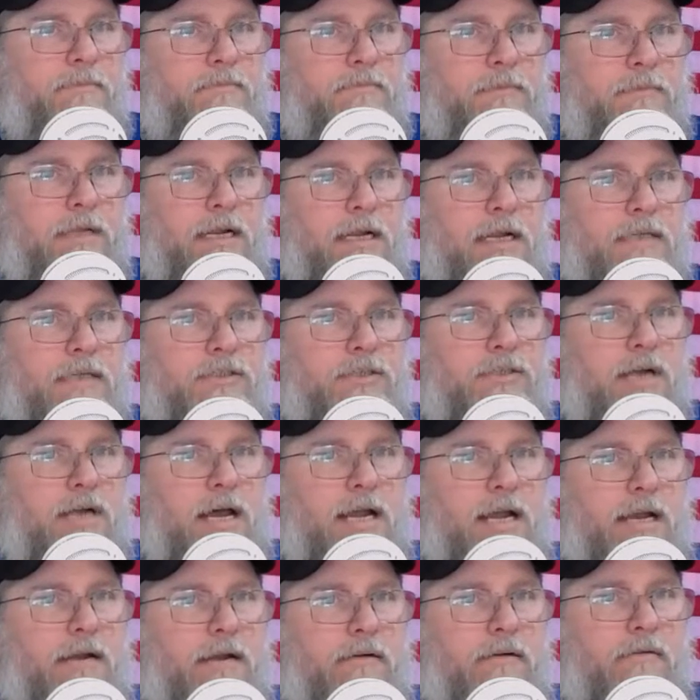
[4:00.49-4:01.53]
that I
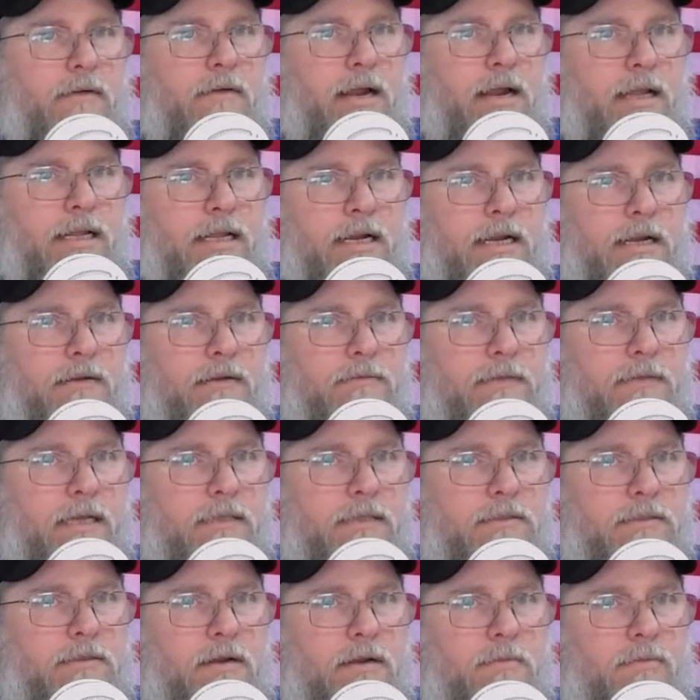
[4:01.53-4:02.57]
tried it right there.
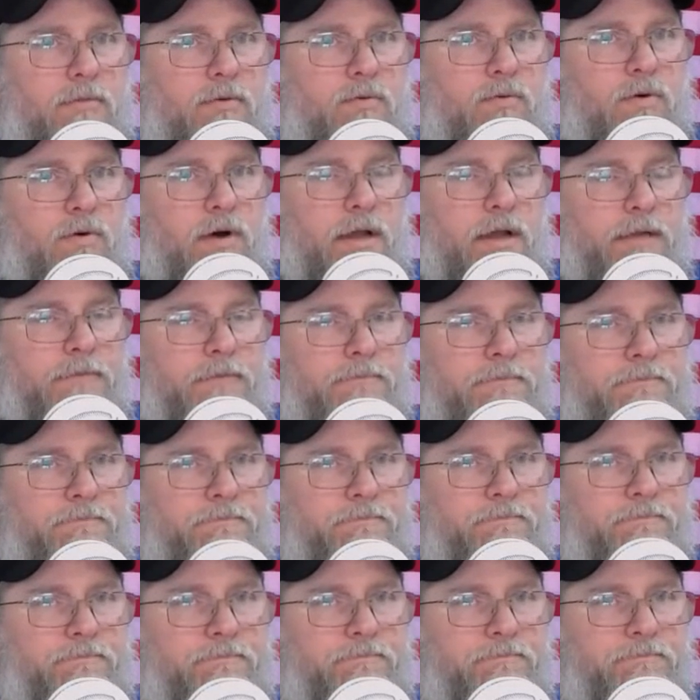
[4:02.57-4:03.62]
That's number one.
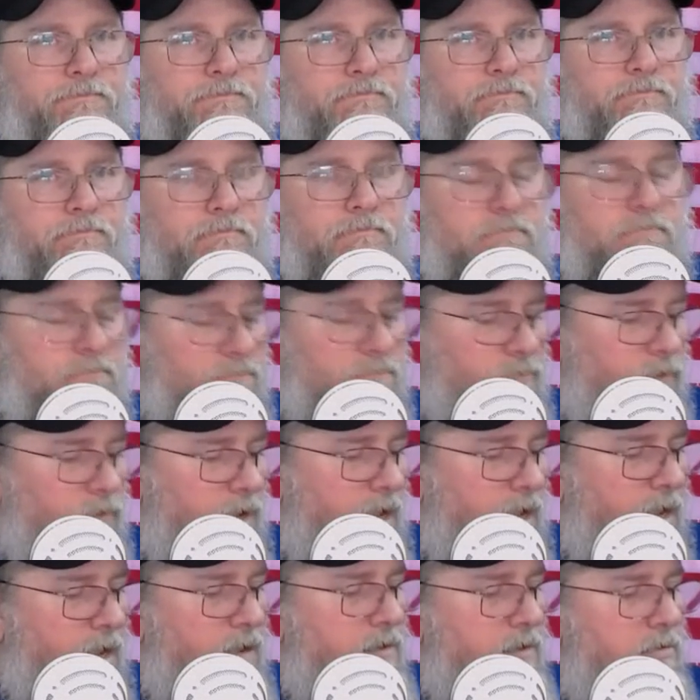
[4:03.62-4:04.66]

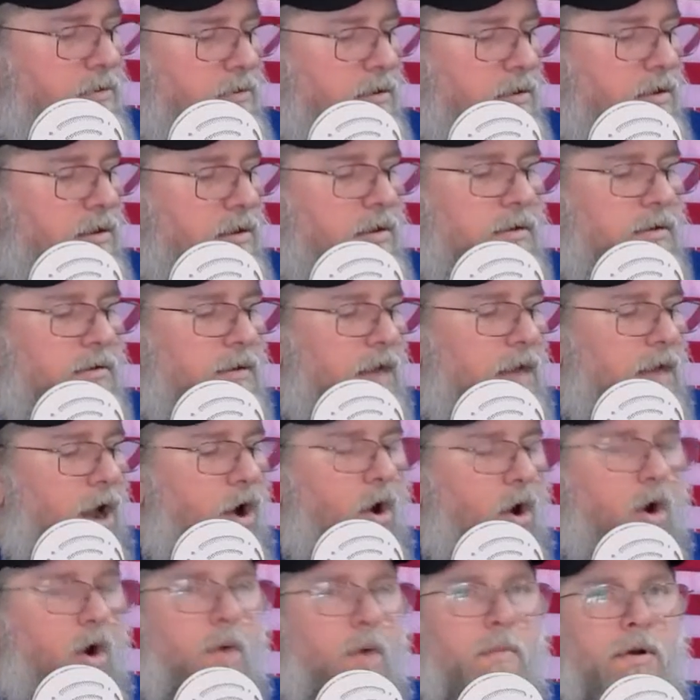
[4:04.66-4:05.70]
Okay,
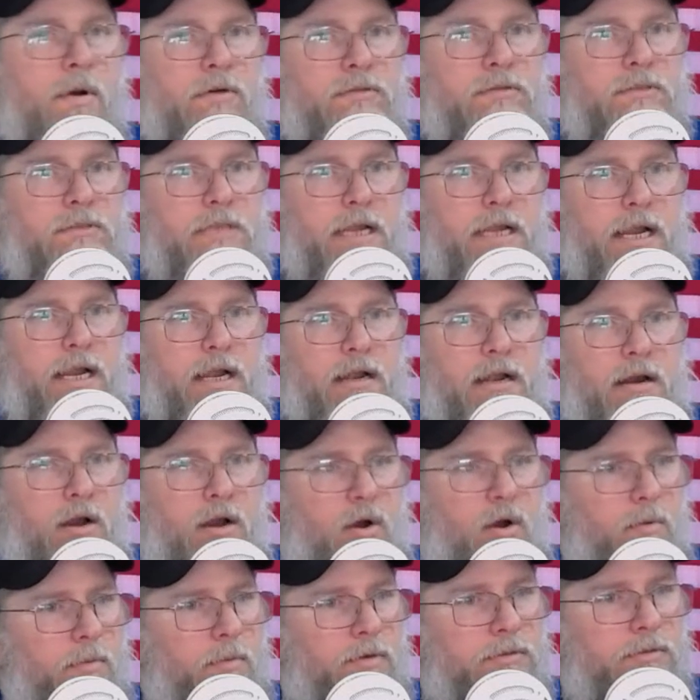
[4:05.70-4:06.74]
almost there,
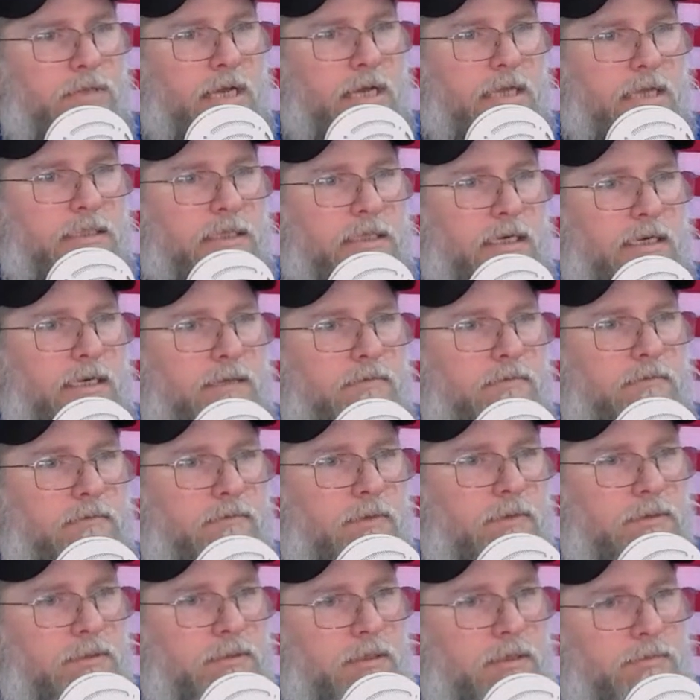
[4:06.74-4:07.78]
almost got there.
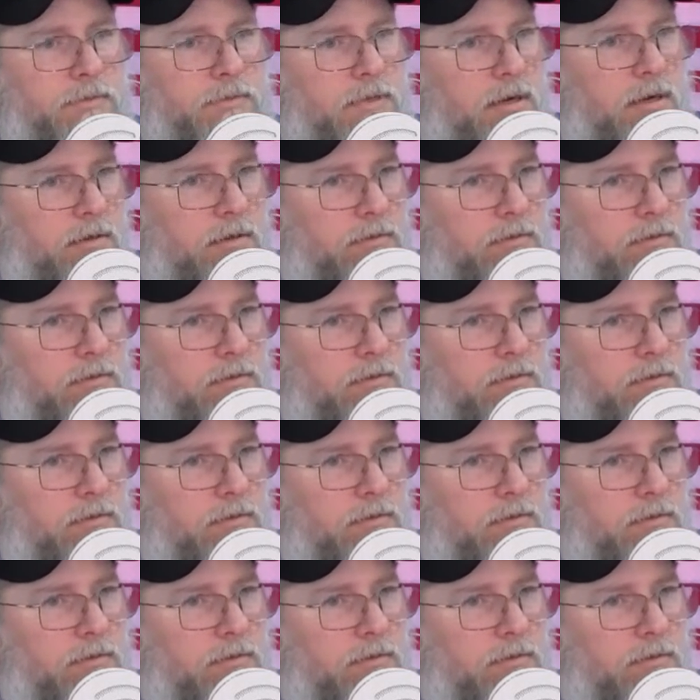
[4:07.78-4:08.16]
What's up, Scalder